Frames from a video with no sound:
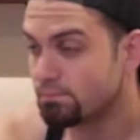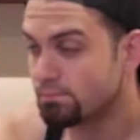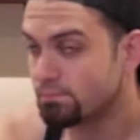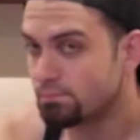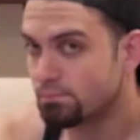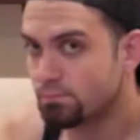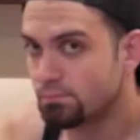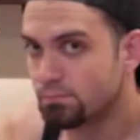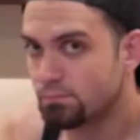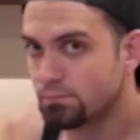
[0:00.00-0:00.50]

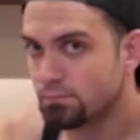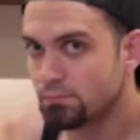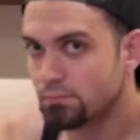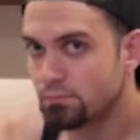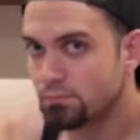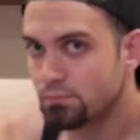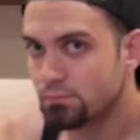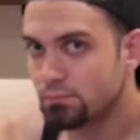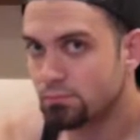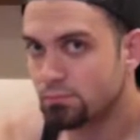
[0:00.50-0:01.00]

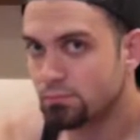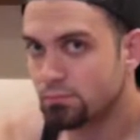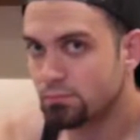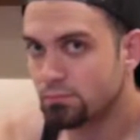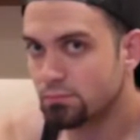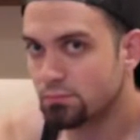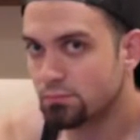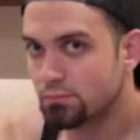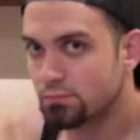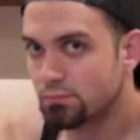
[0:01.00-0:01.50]

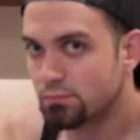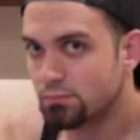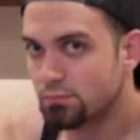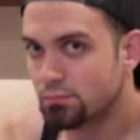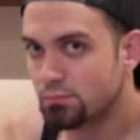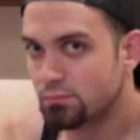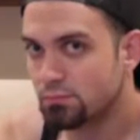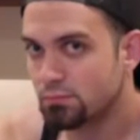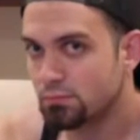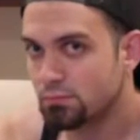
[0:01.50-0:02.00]

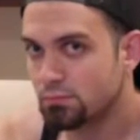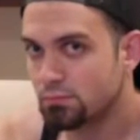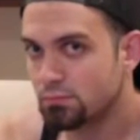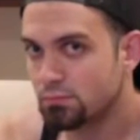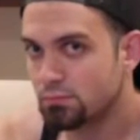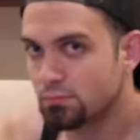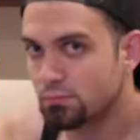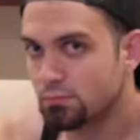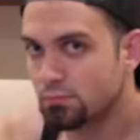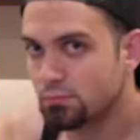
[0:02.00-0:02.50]

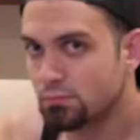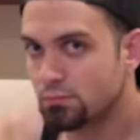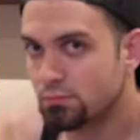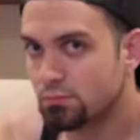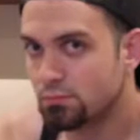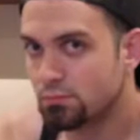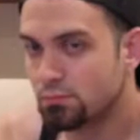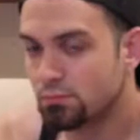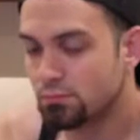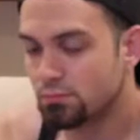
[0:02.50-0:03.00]

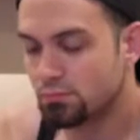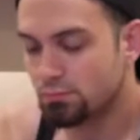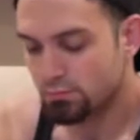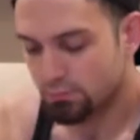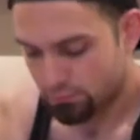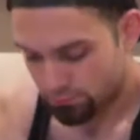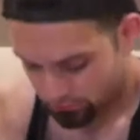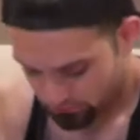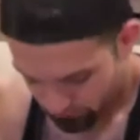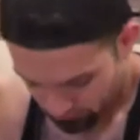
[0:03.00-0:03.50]

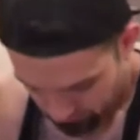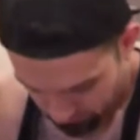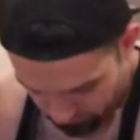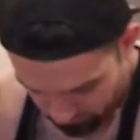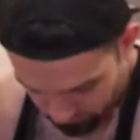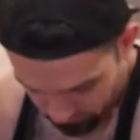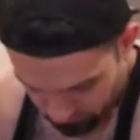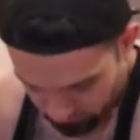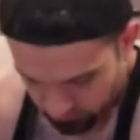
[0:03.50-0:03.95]
No words are spoken by the person on screen.